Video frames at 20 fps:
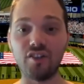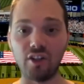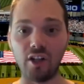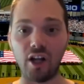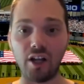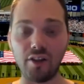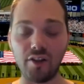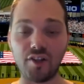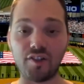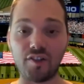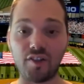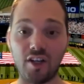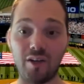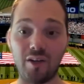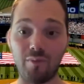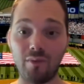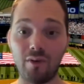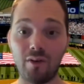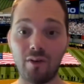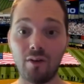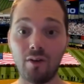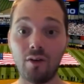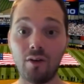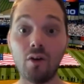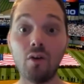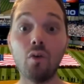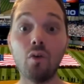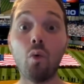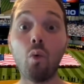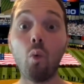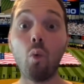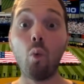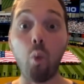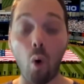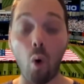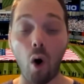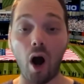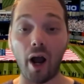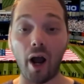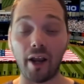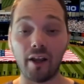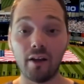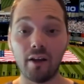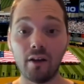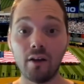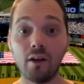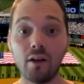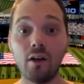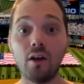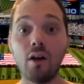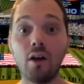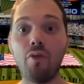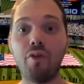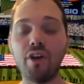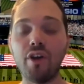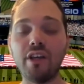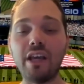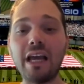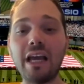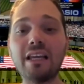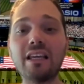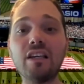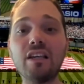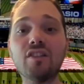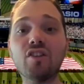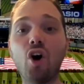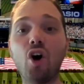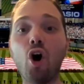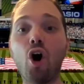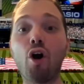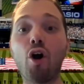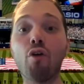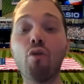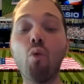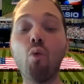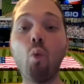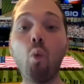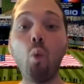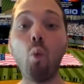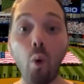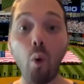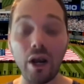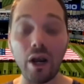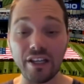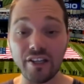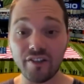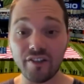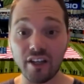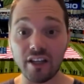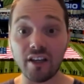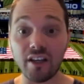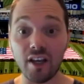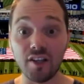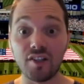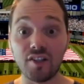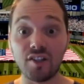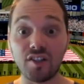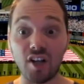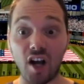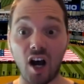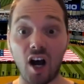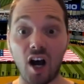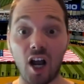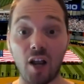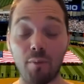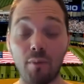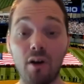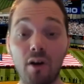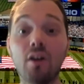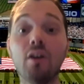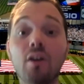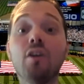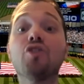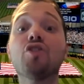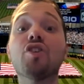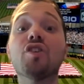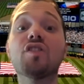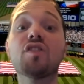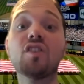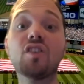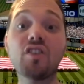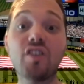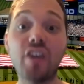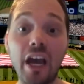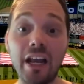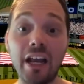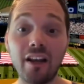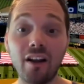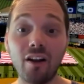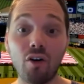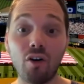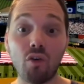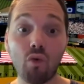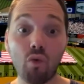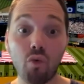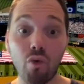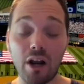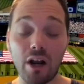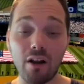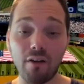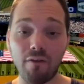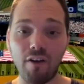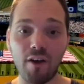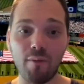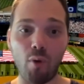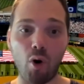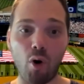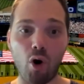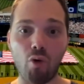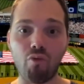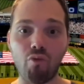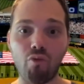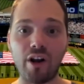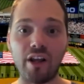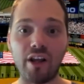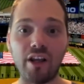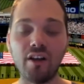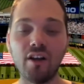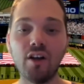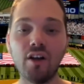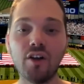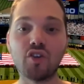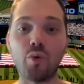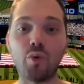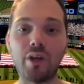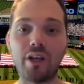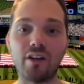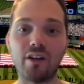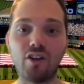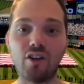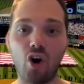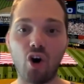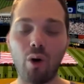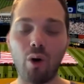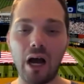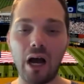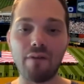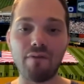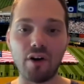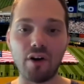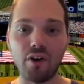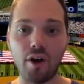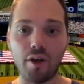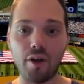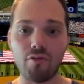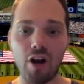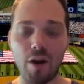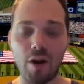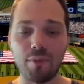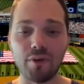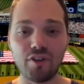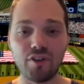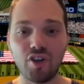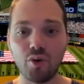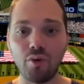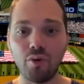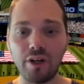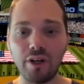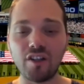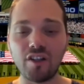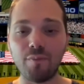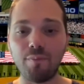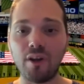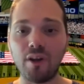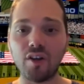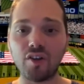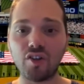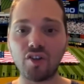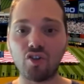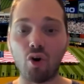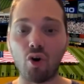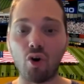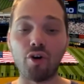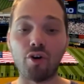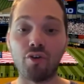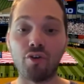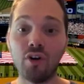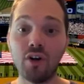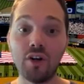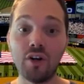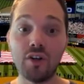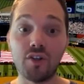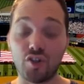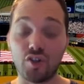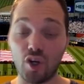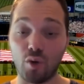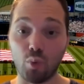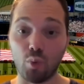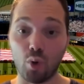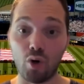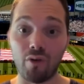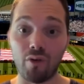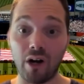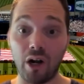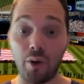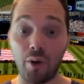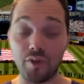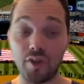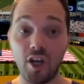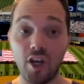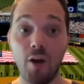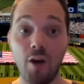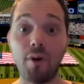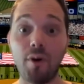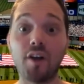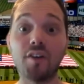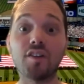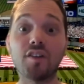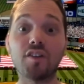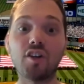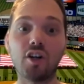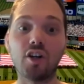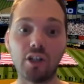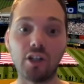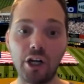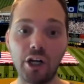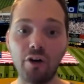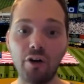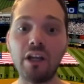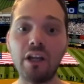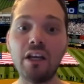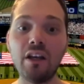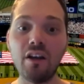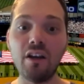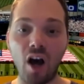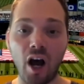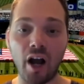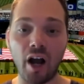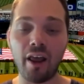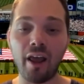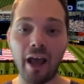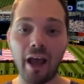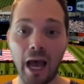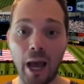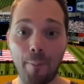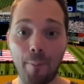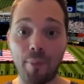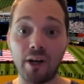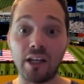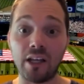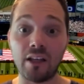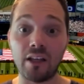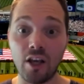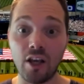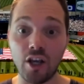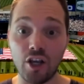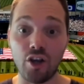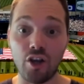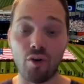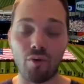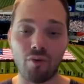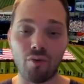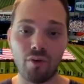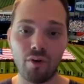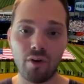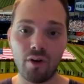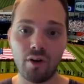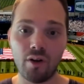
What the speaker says: still on this team? Why? The Yankees are wasting his time. Just get rid of him already so he can go have another opportunity to be a starter somewhere else, because it's clearly not happening here.